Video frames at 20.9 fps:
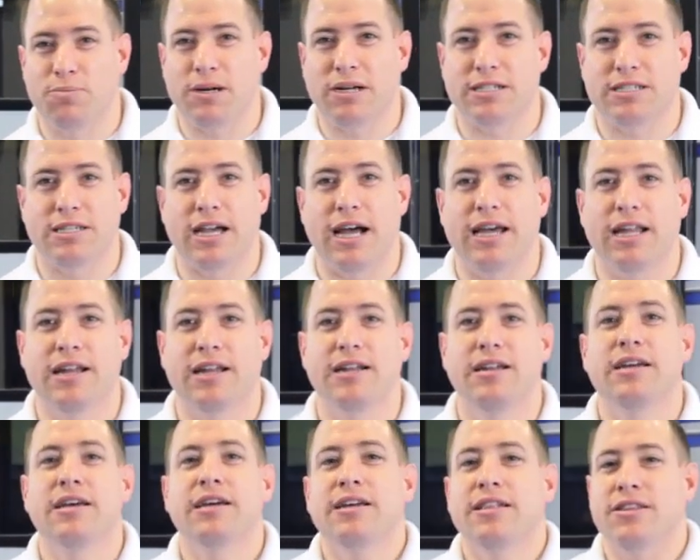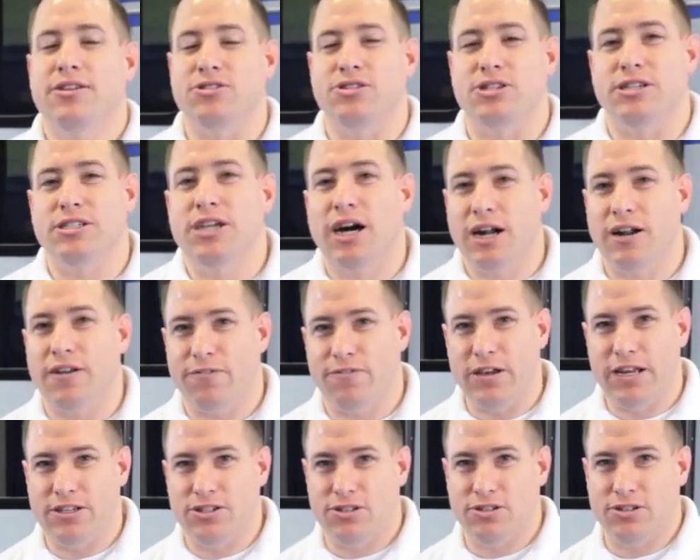excited. There's a ton of
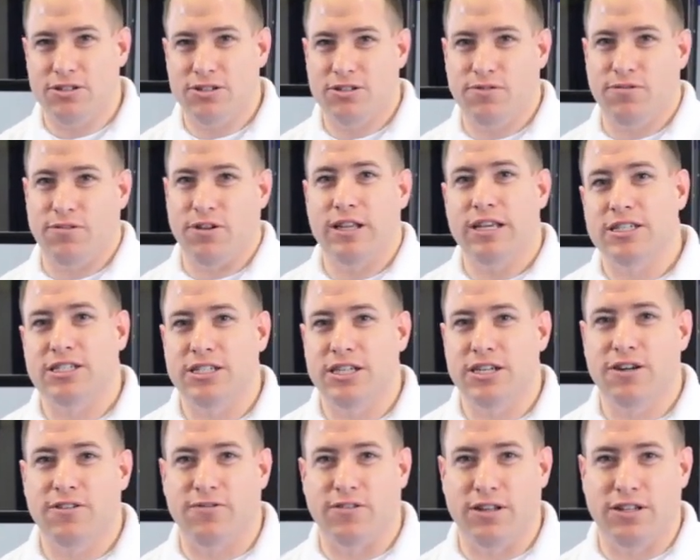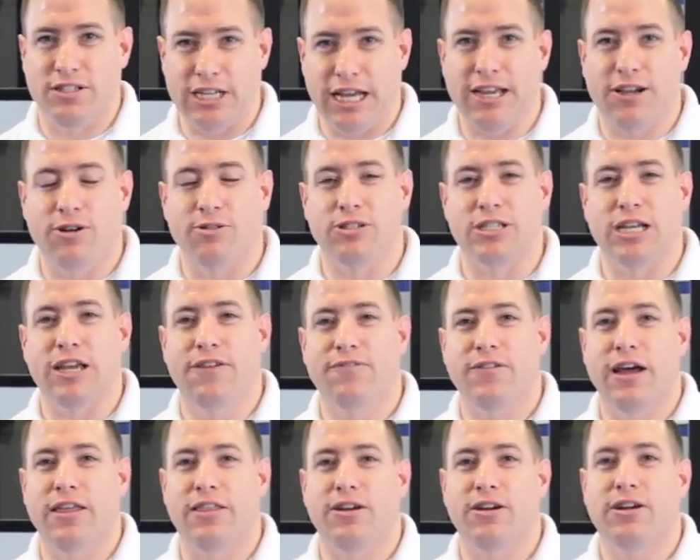features for this year for the Jayco
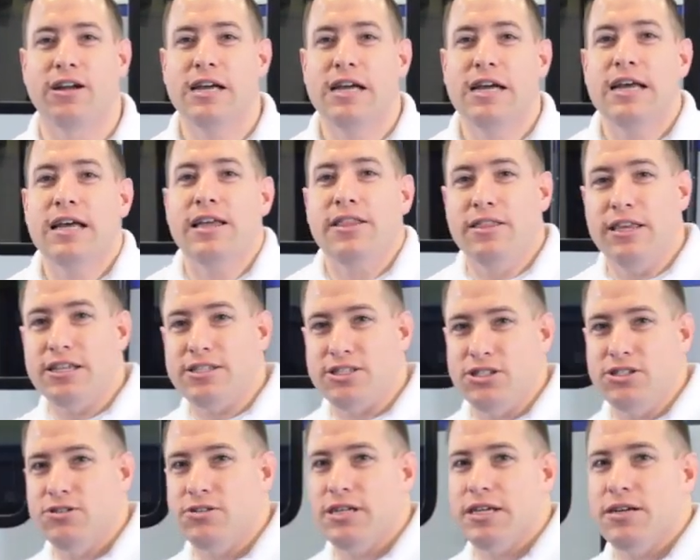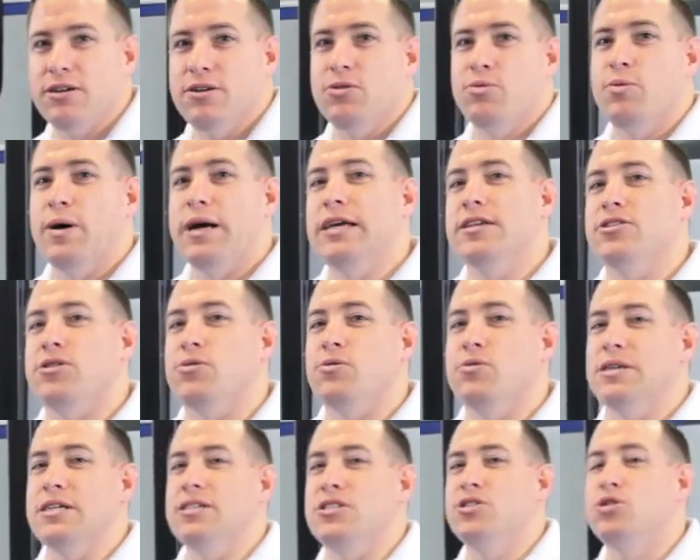J-Feather. This unit weighs
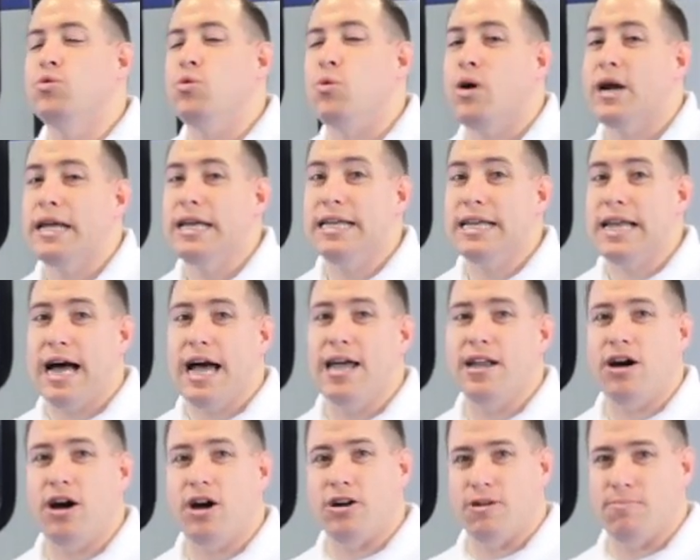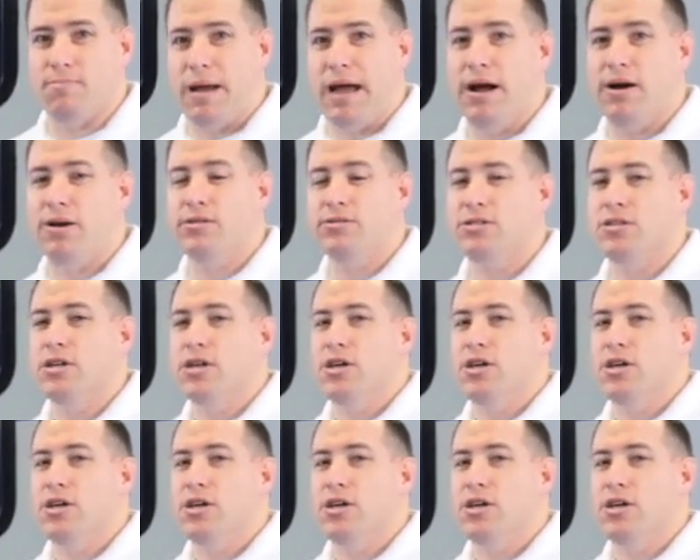only 2,900 pounds,